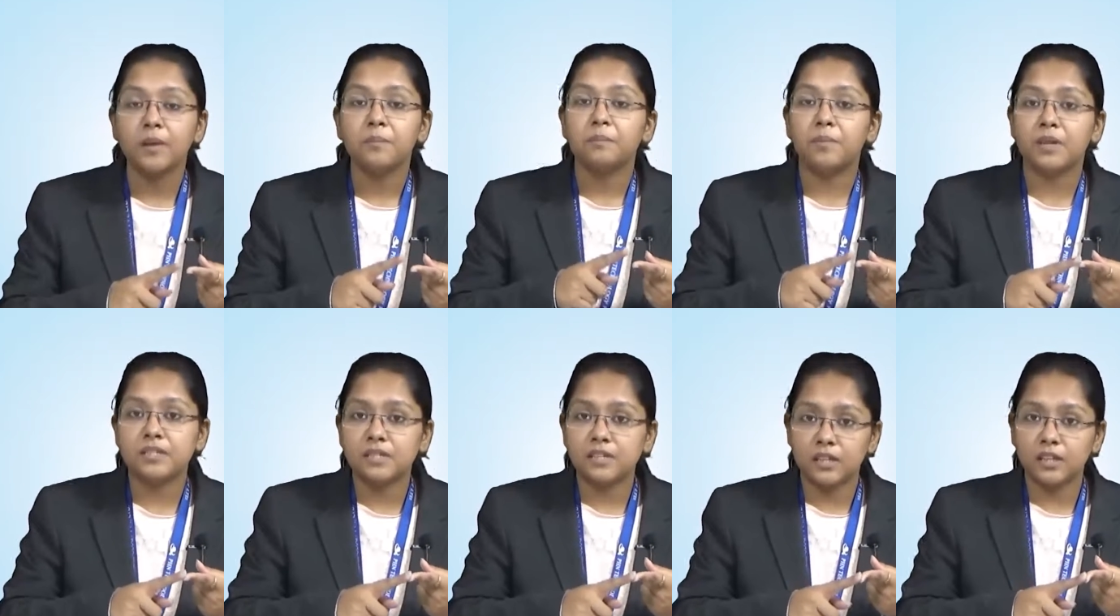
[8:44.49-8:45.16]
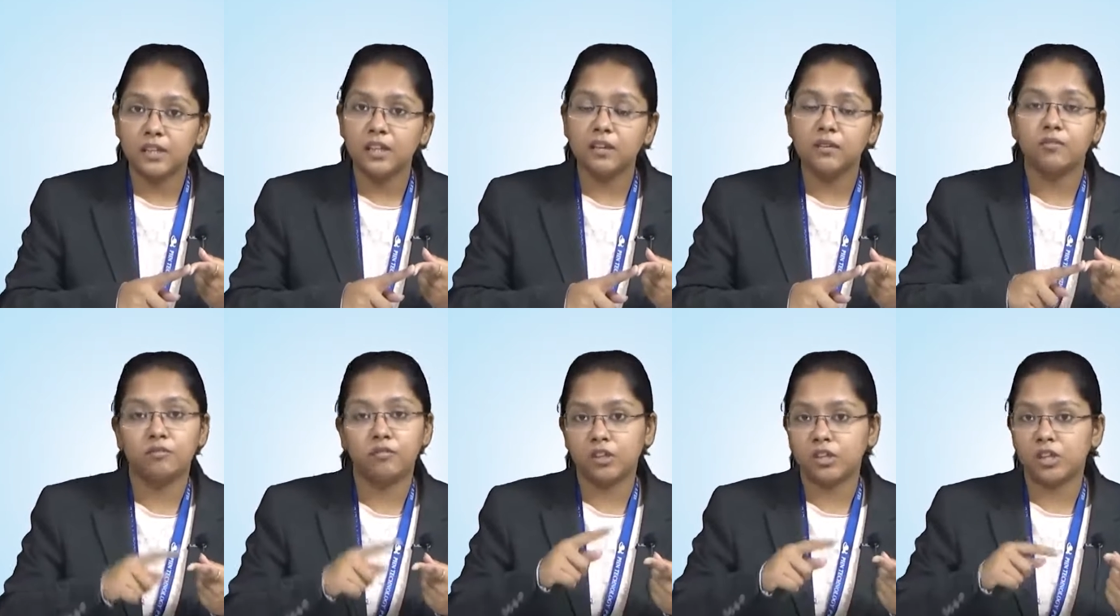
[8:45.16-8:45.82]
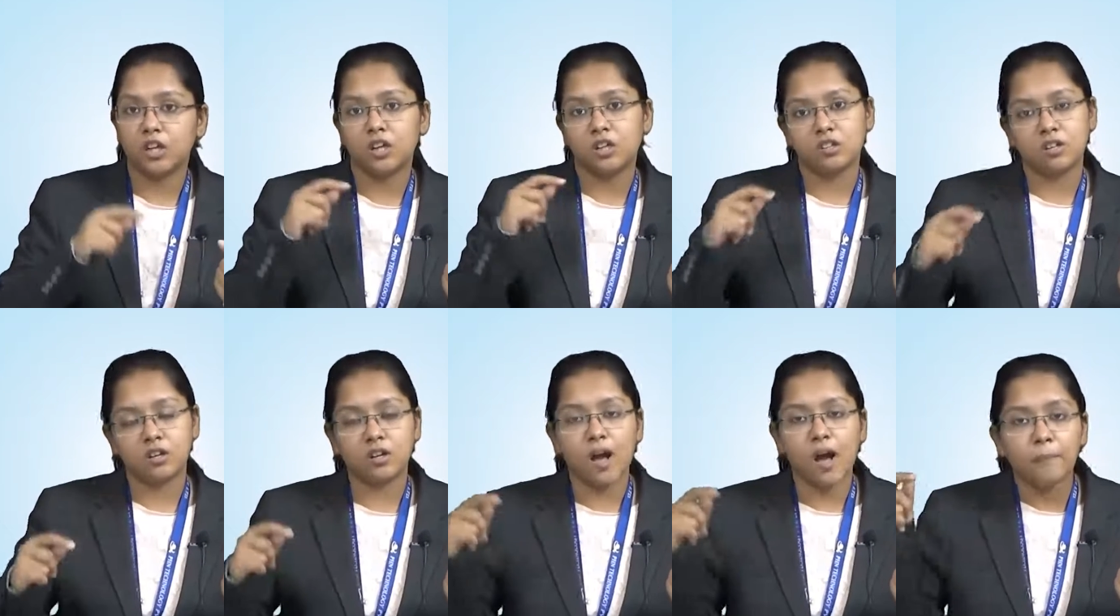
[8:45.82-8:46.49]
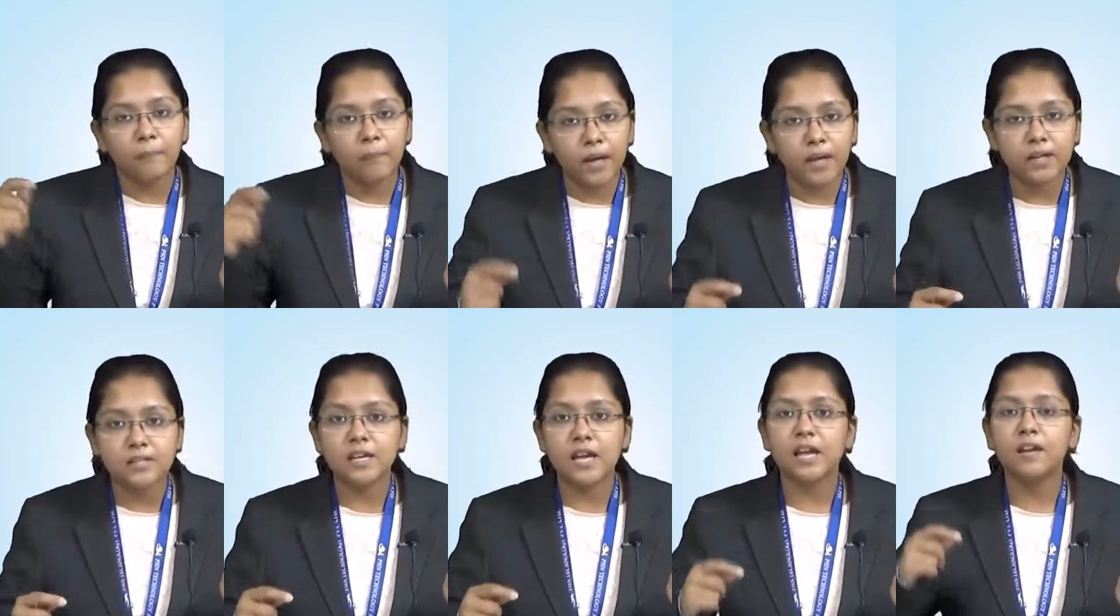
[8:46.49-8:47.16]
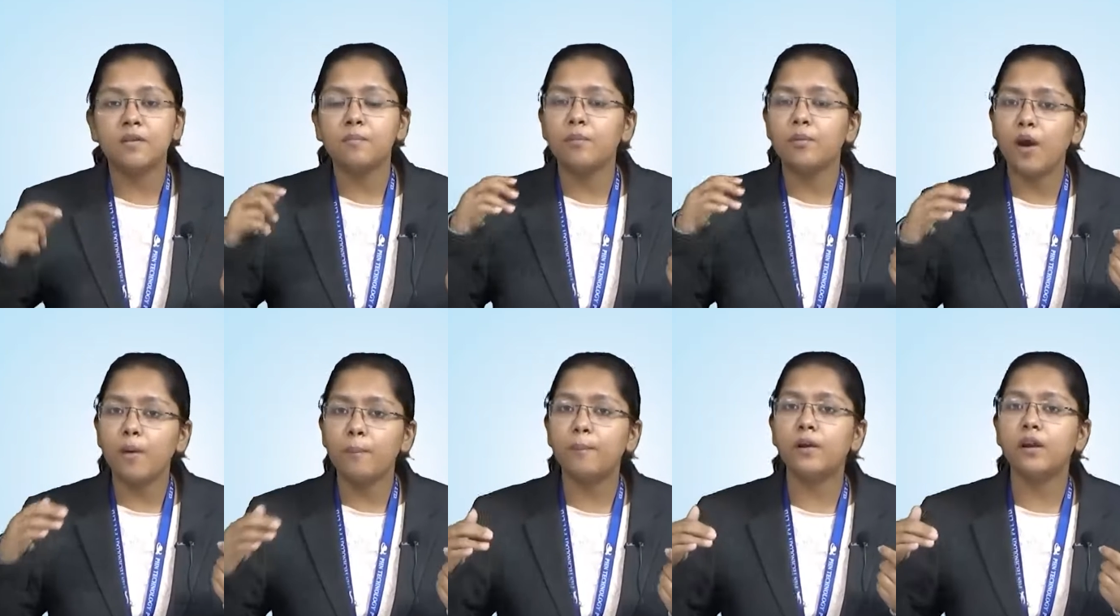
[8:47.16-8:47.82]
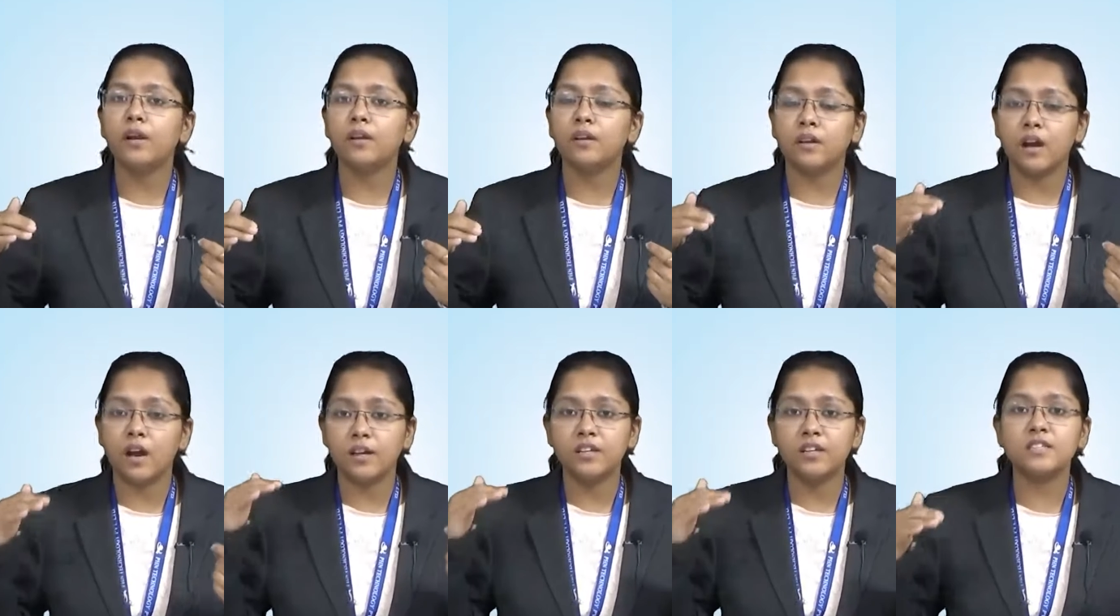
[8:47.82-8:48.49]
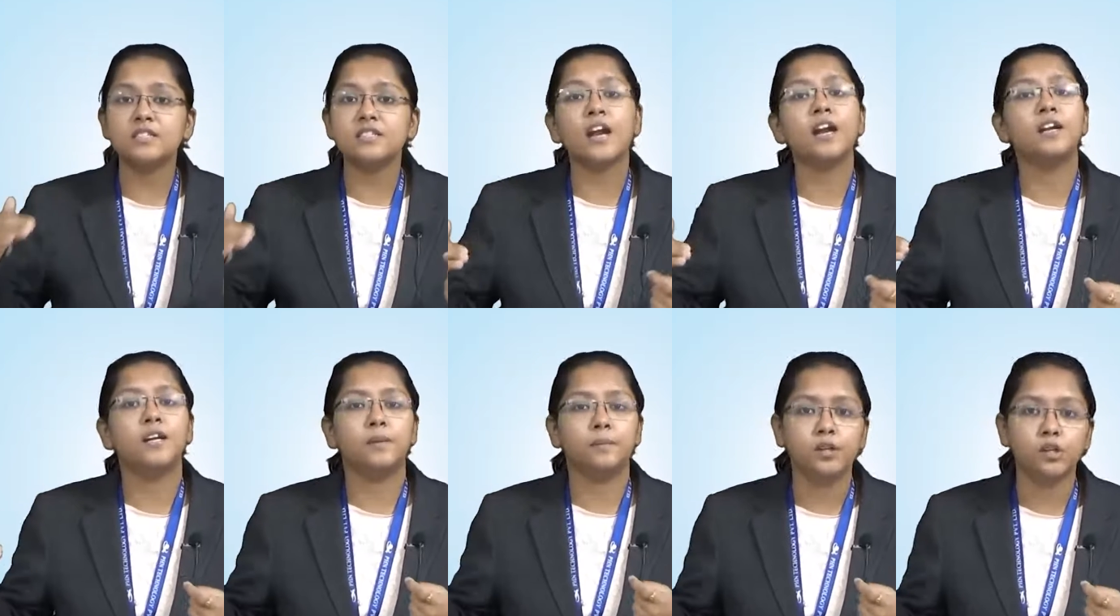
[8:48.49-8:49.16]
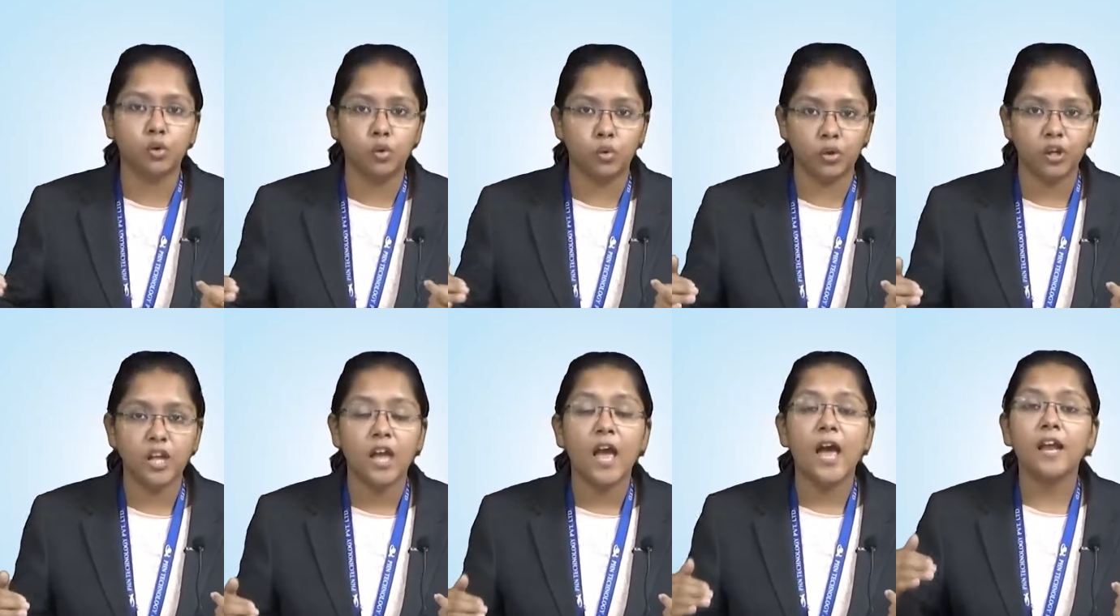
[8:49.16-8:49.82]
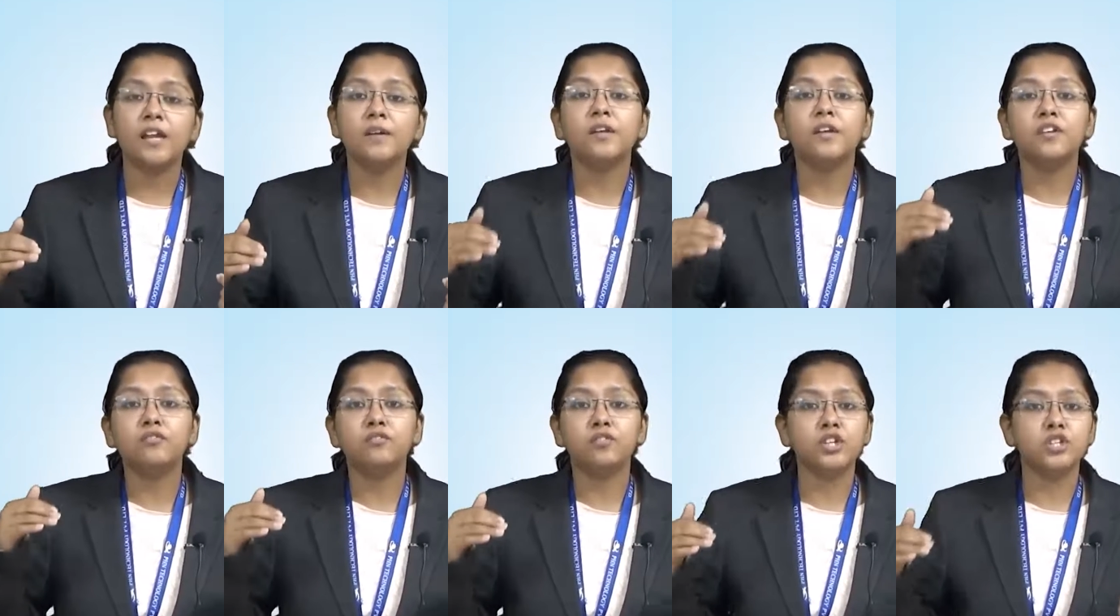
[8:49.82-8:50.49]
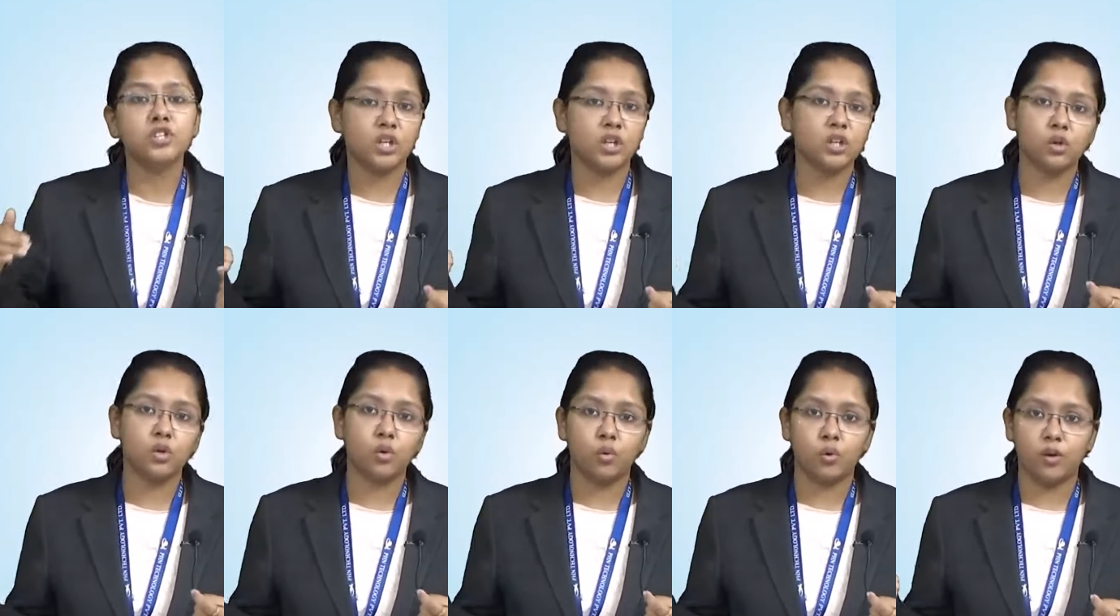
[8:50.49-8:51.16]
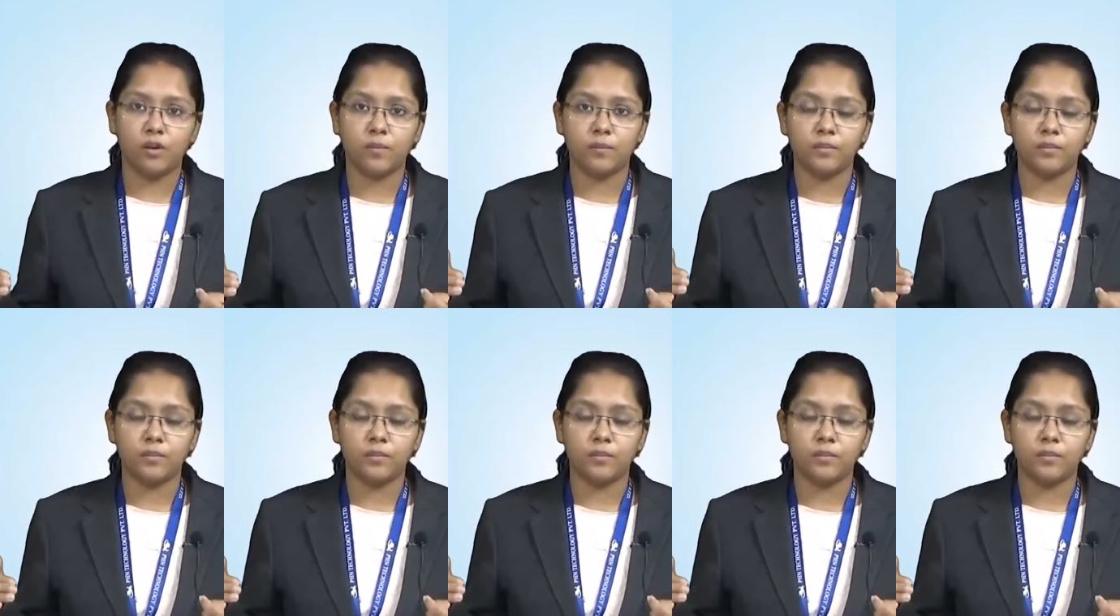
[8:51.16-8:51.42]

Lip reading: basically with the comments and a proper understandable code and an efficient code.